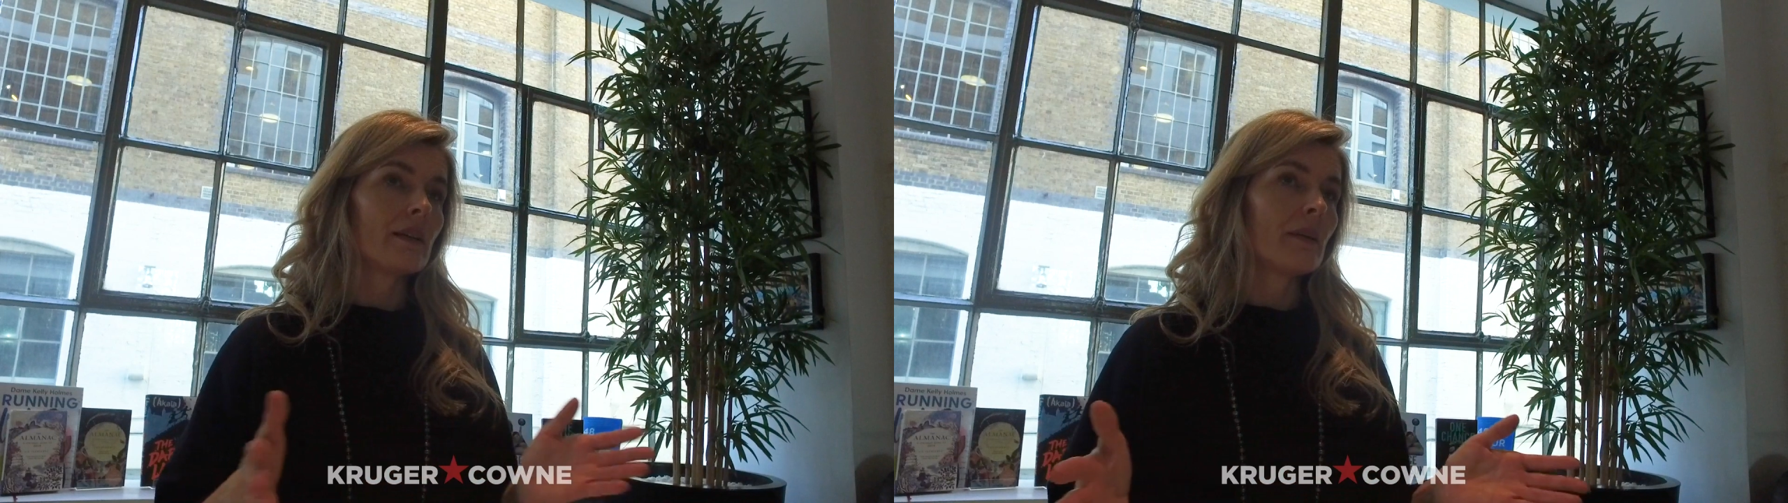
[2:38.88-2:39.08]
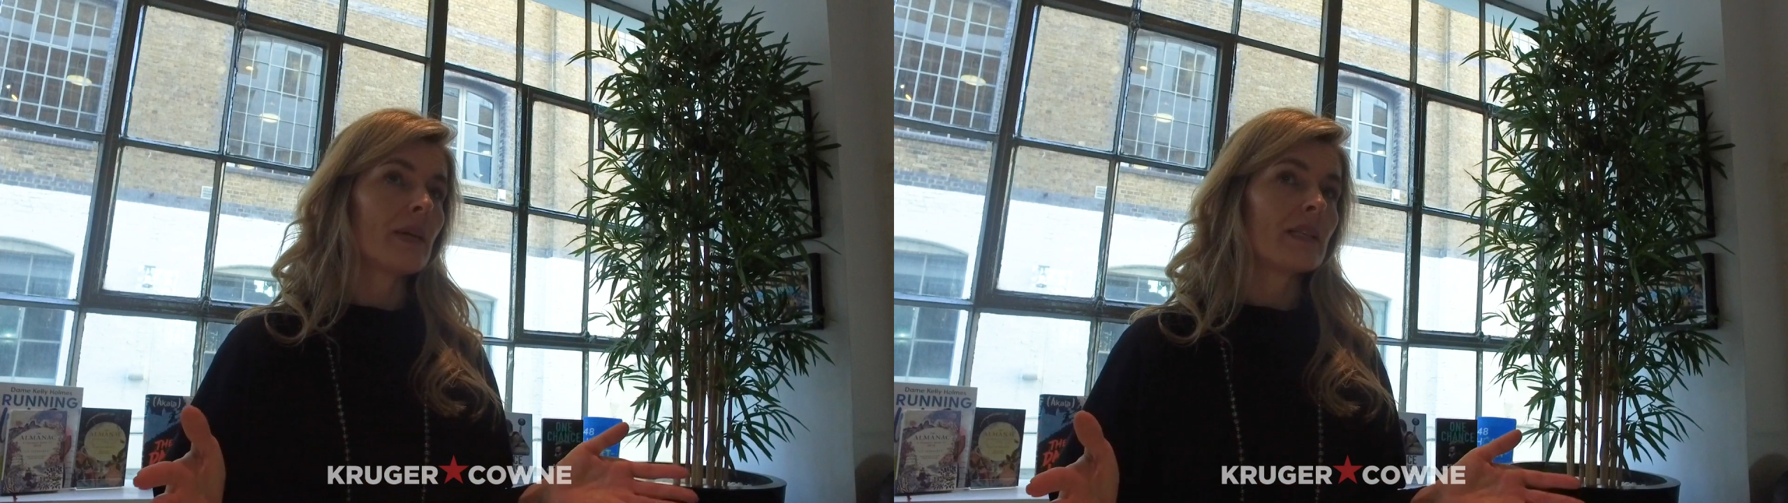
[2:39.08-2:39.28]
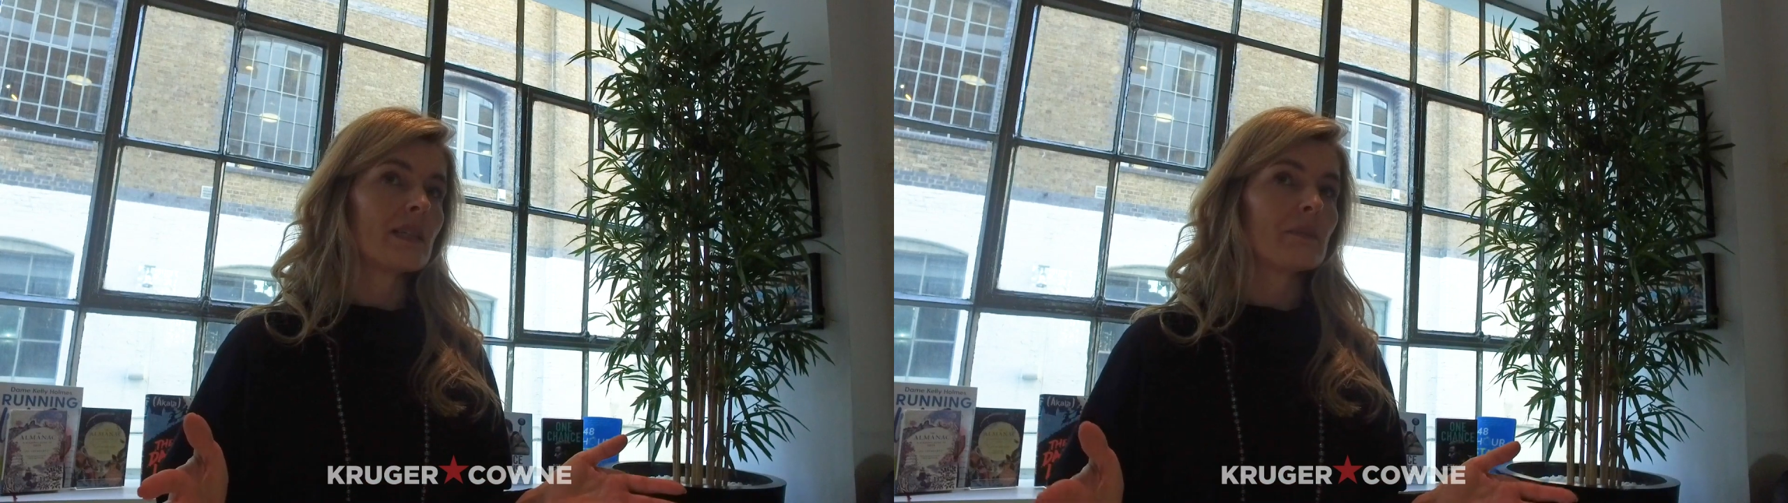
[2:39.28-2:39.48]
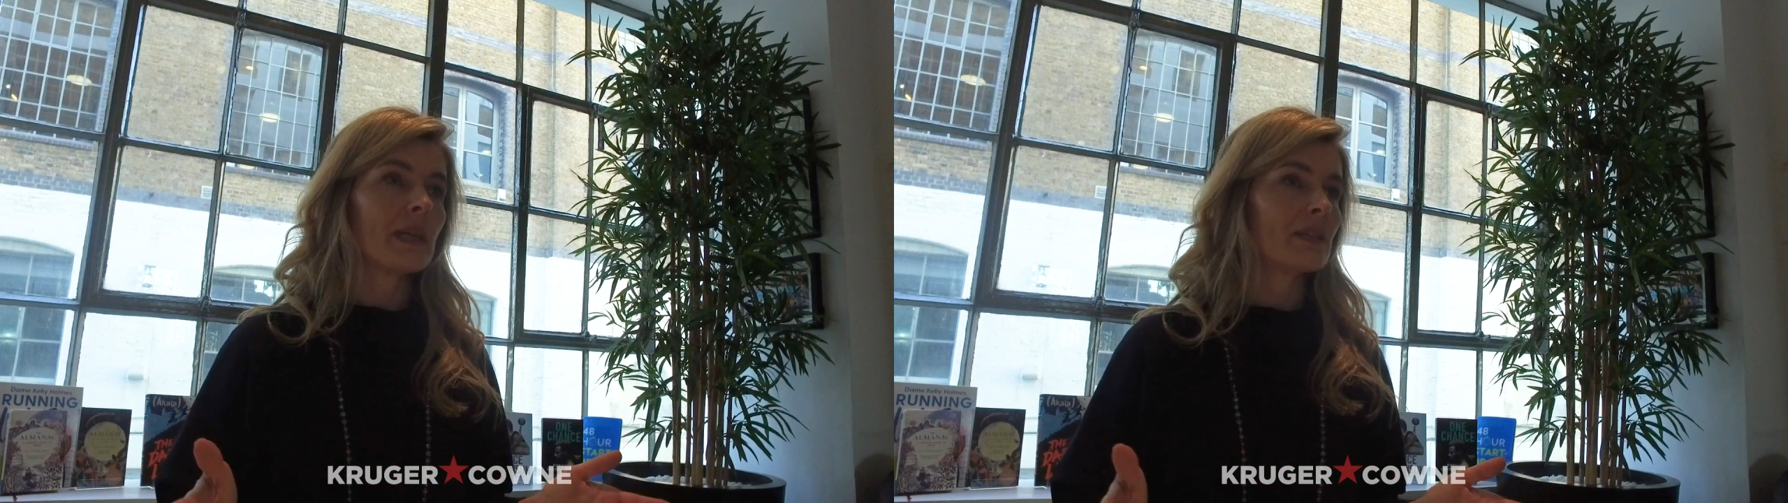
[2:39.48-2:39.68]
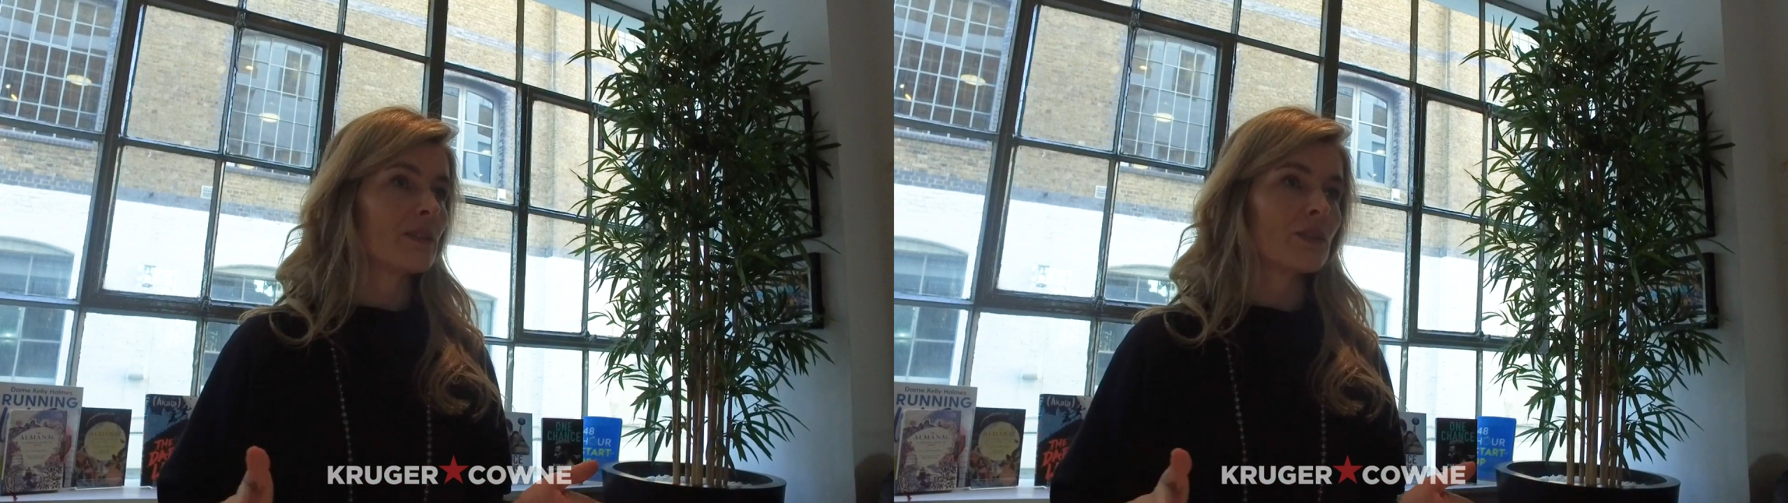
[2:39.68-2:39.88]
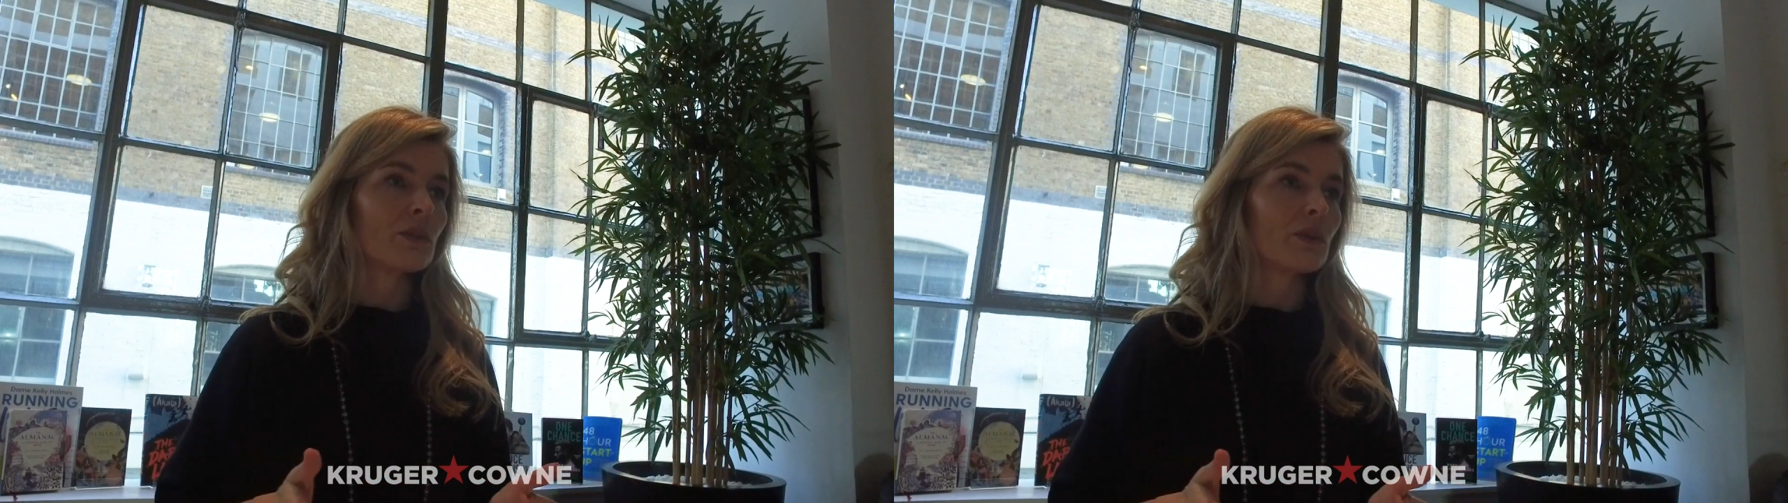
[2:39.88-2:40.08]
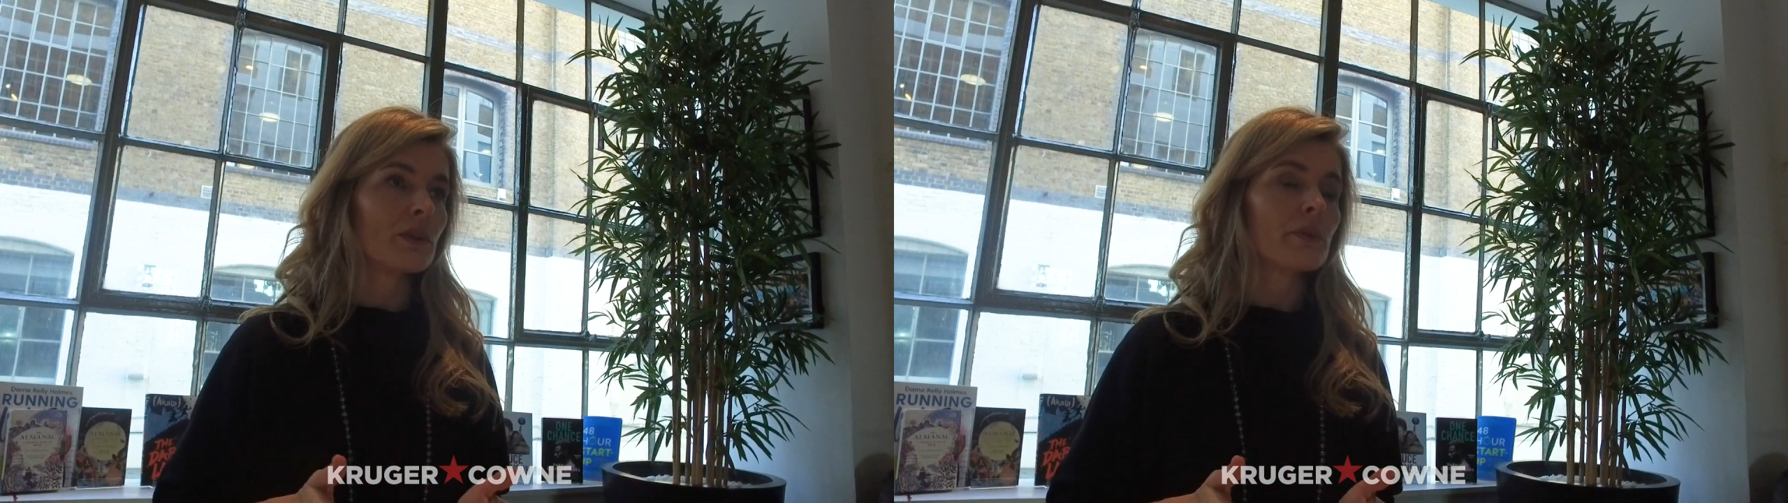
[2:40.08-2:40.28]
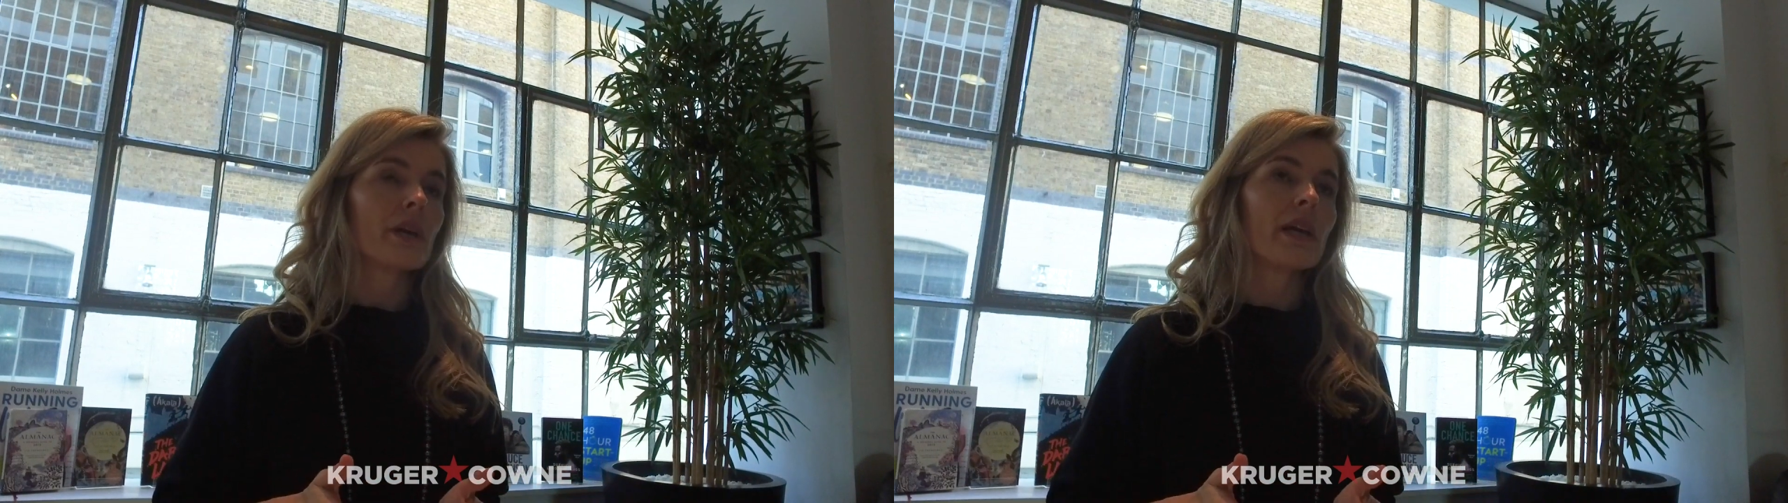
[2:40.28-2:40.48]
amazing mentors along
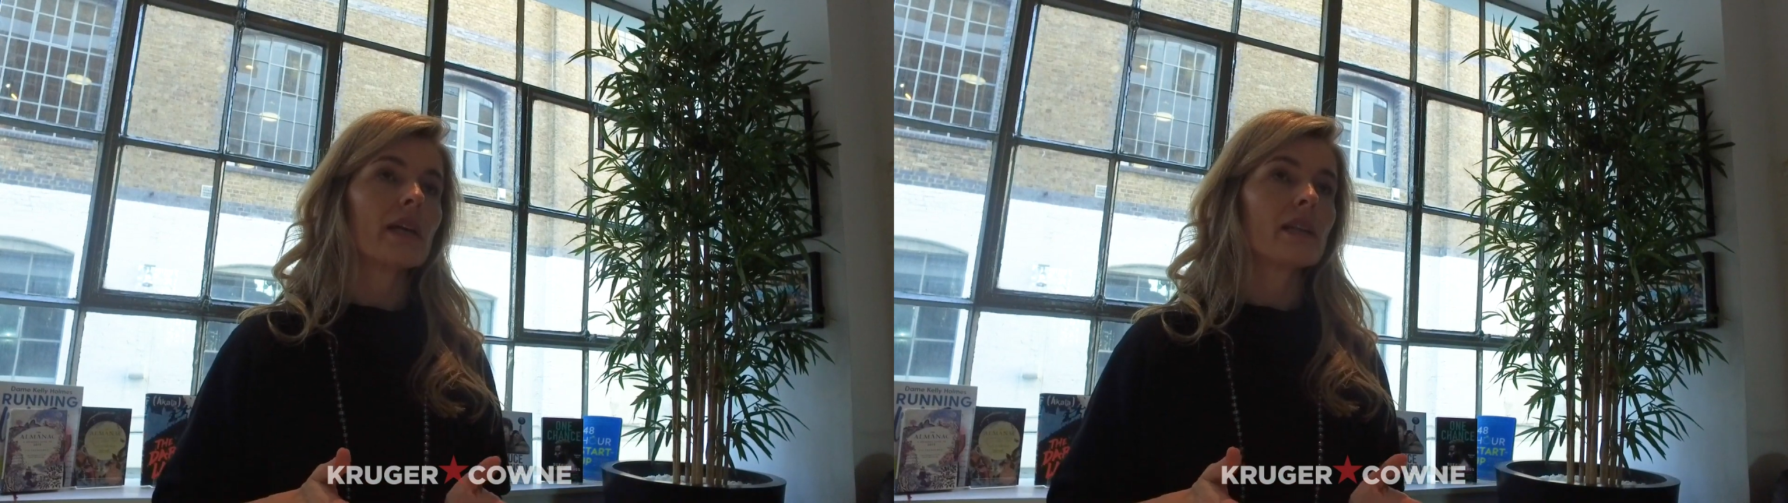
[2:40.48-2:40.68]
the way,